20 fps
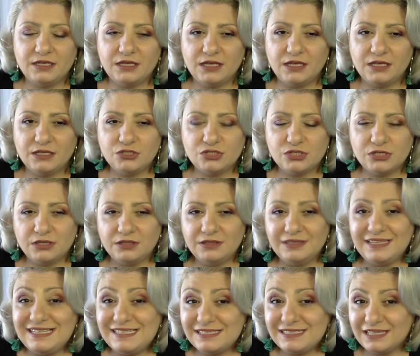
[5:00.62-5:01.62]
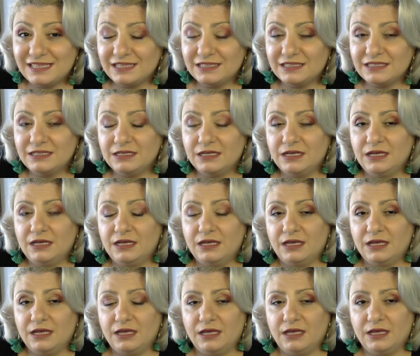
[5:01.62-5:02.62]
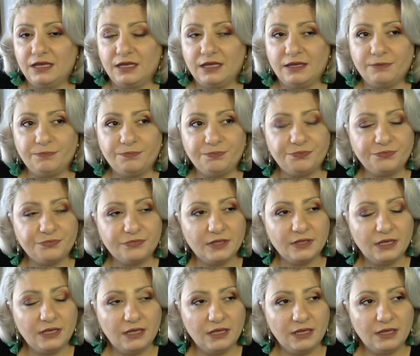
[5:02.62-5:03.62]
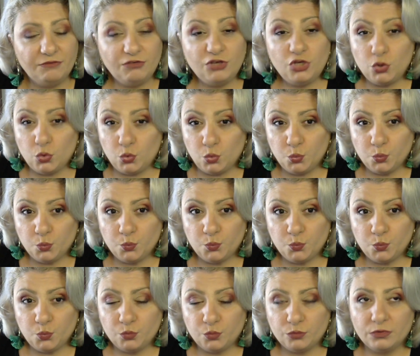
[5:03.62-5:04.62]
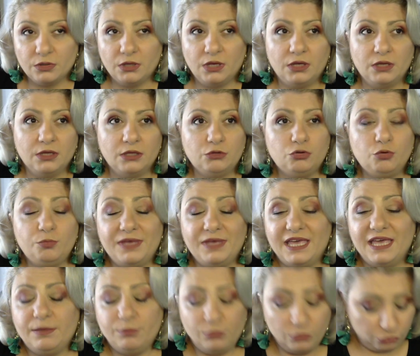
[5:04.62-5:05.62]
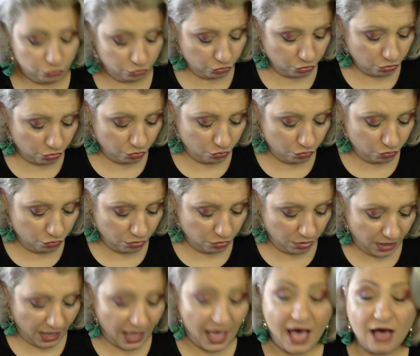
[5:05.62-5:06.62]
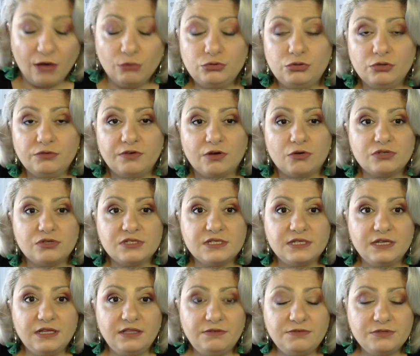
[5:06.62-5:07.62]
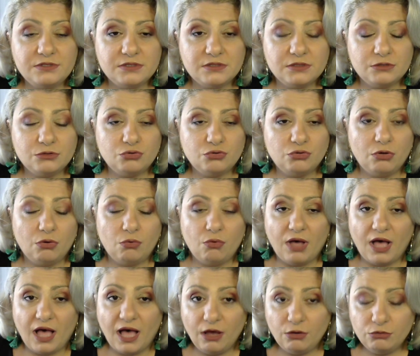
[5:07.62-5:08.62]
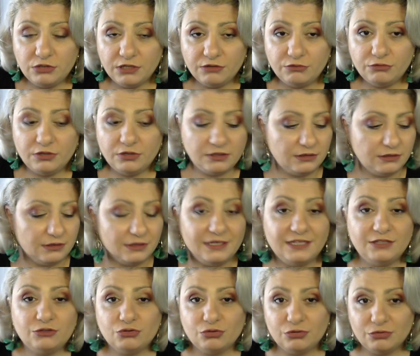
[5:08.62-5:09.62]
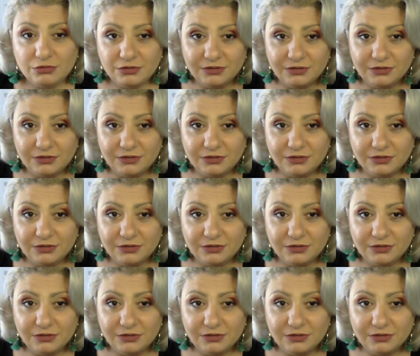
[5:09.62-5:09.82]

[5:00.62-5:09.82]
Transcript: a distant um, view. To be able to go out of ourselves, to go out of our little